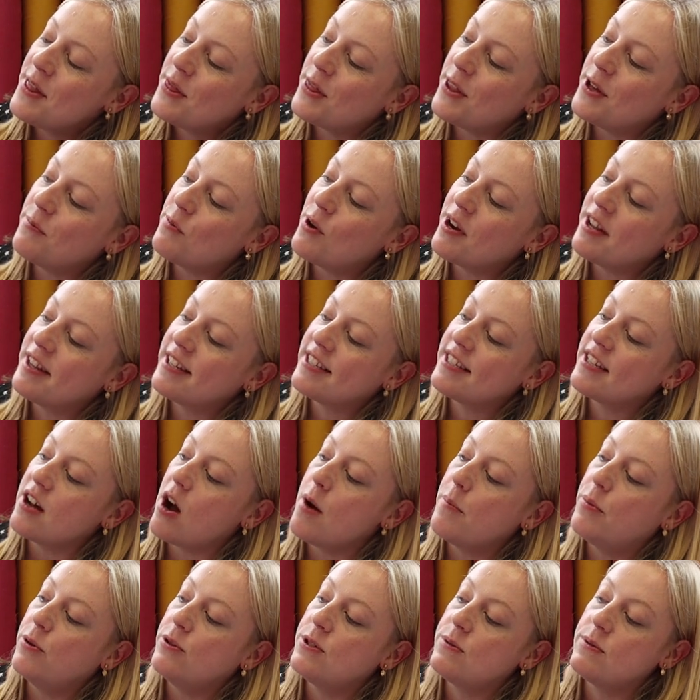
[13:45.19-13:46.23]
that one of the
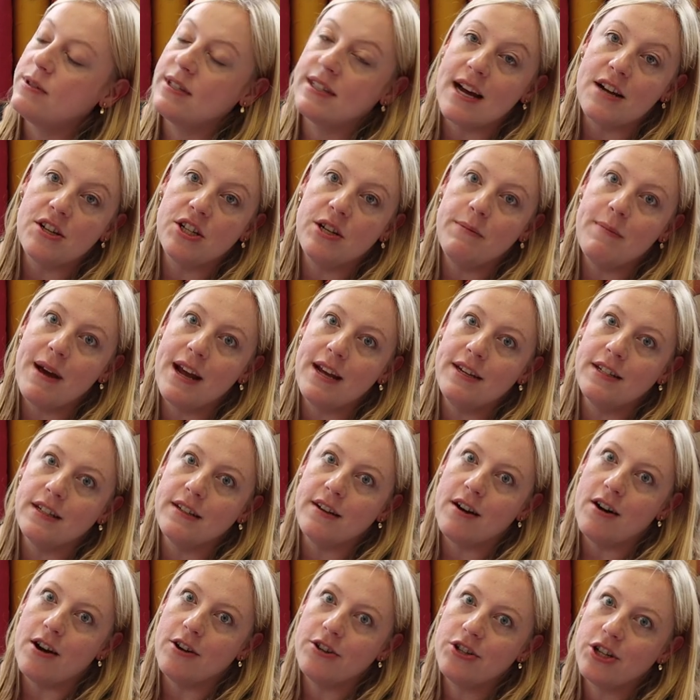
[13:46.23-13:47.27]
samples was actually made
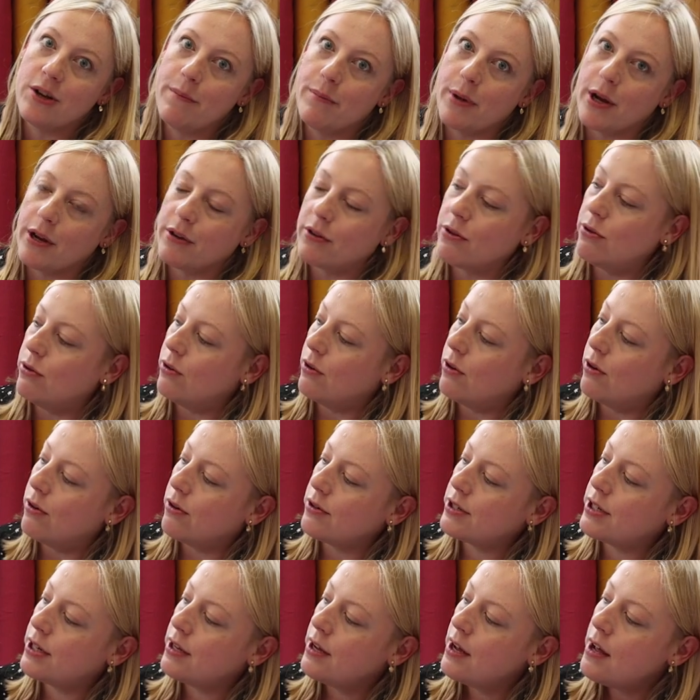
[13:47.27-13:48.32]
in our jumbo
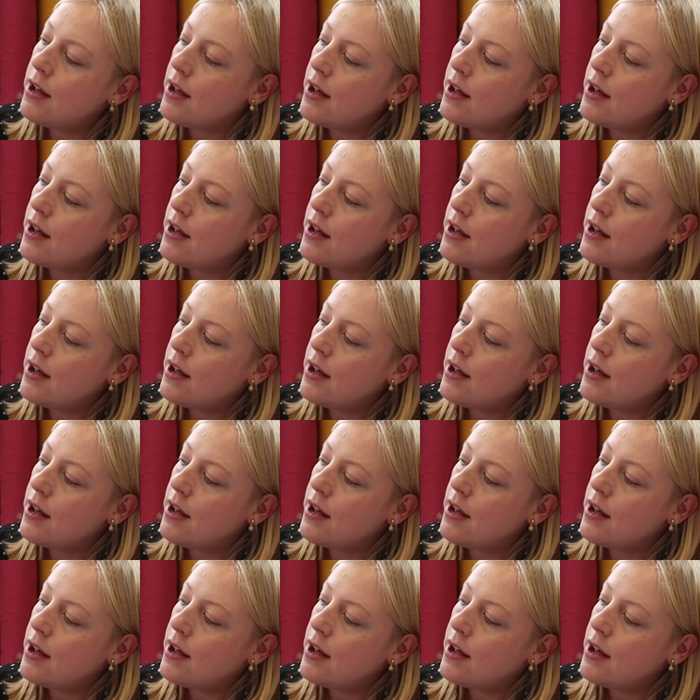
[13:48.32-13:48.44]
cord.